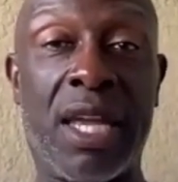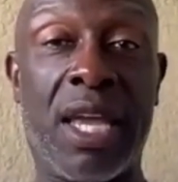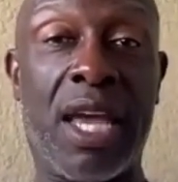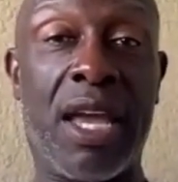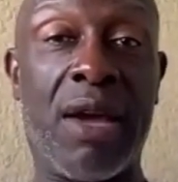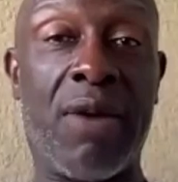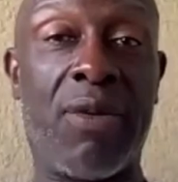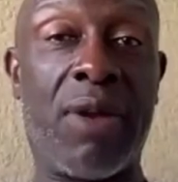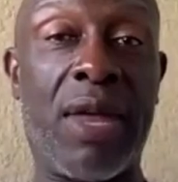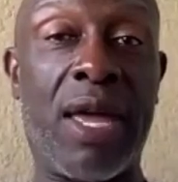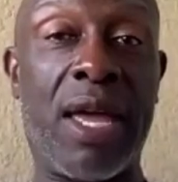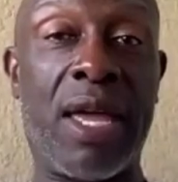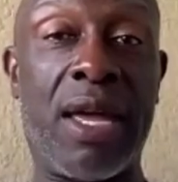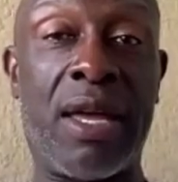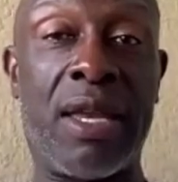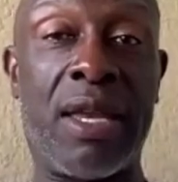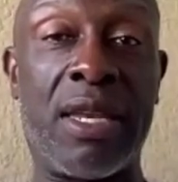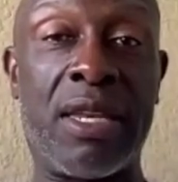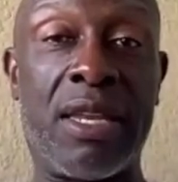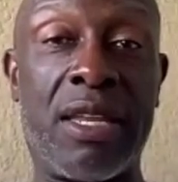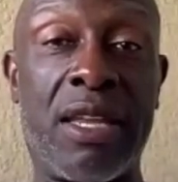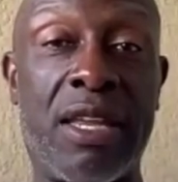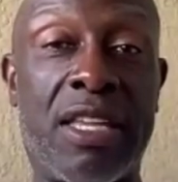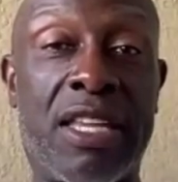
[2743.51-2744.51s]

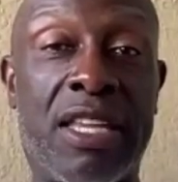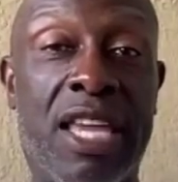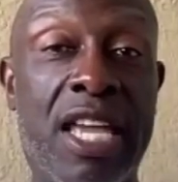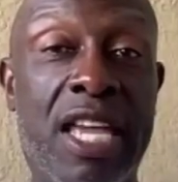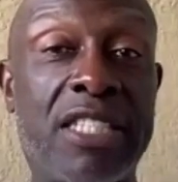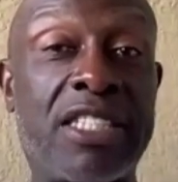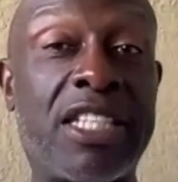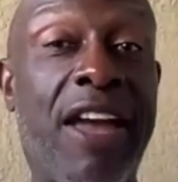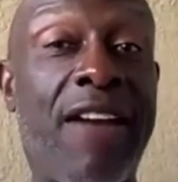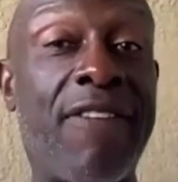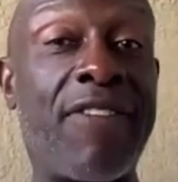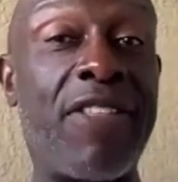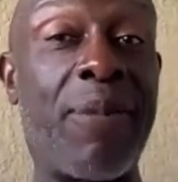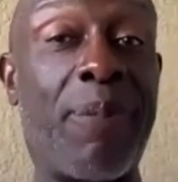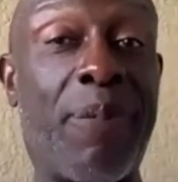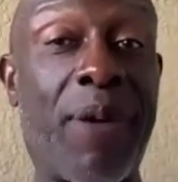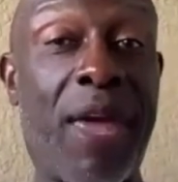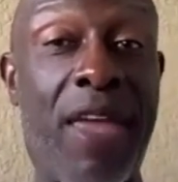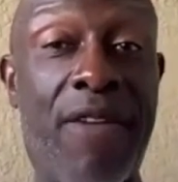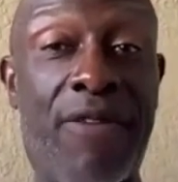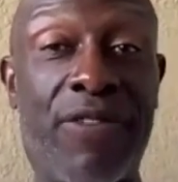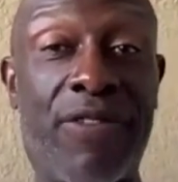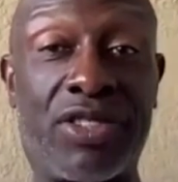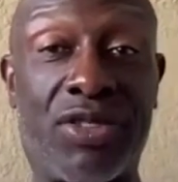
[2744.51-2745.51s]
and kids having to
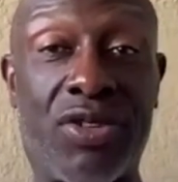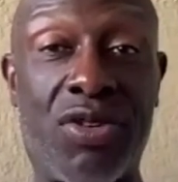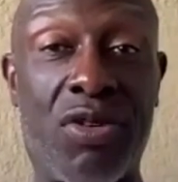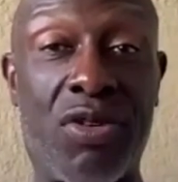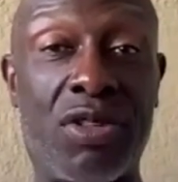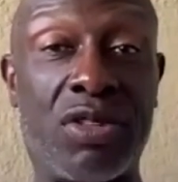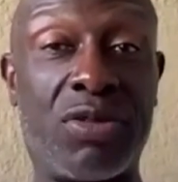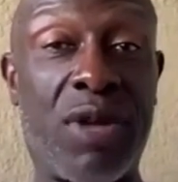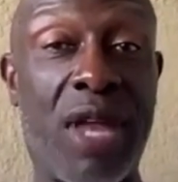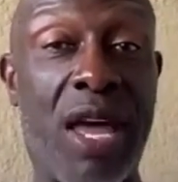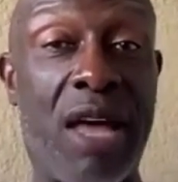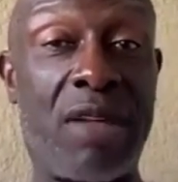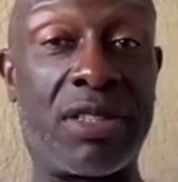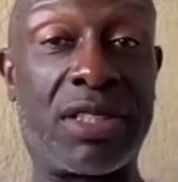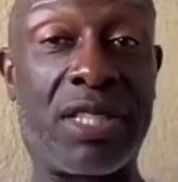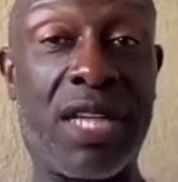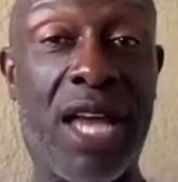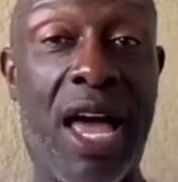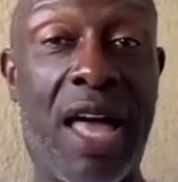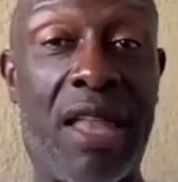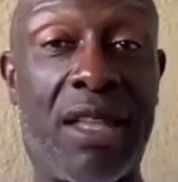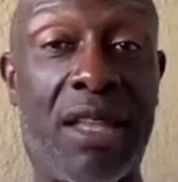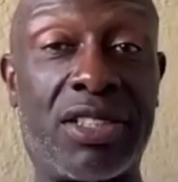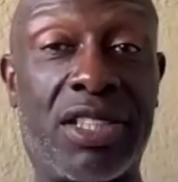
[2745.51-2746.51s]
pay for schools without
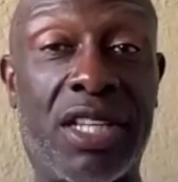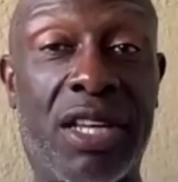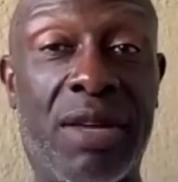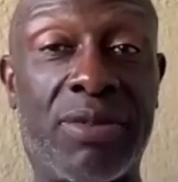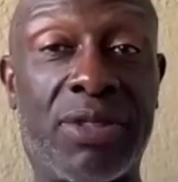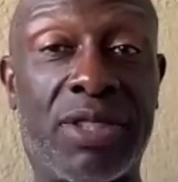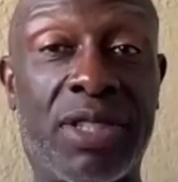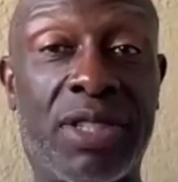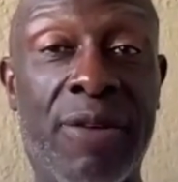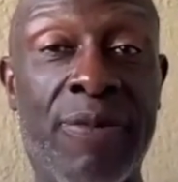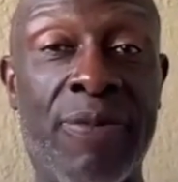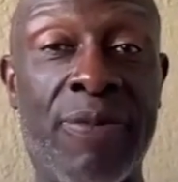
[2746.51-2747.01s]
scholarships